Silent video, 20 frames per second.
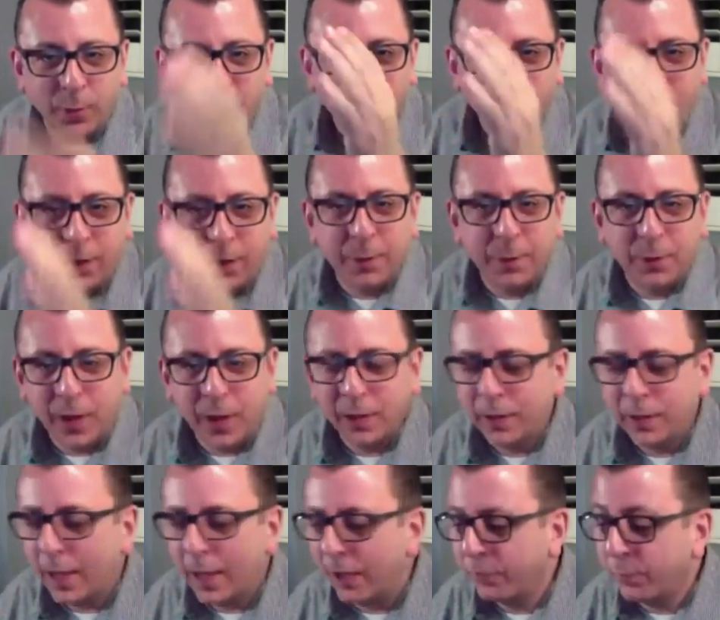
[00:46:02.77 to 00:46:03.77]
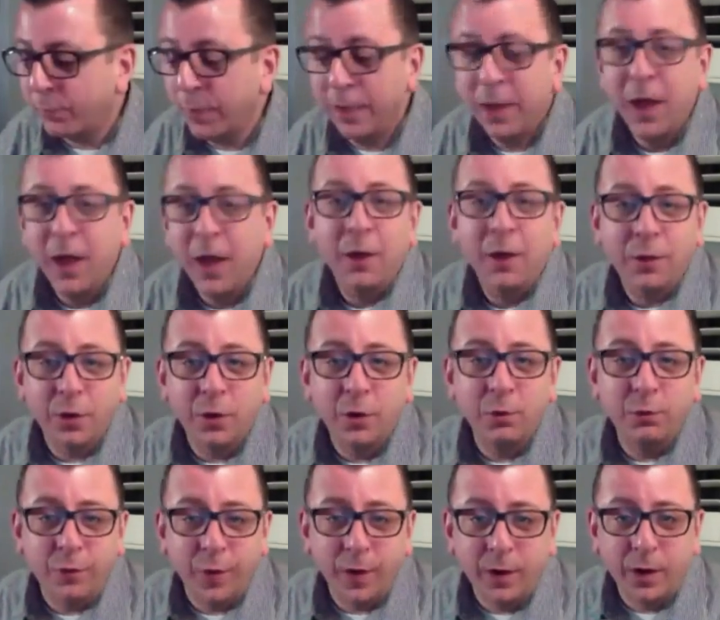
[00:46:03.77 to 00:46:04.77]
We talked about that last week. The
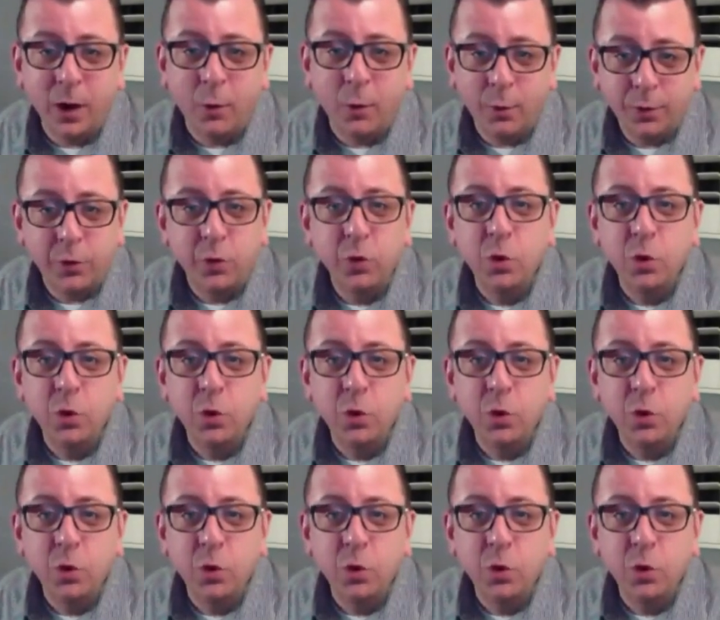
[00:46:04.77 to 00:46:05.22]
new video with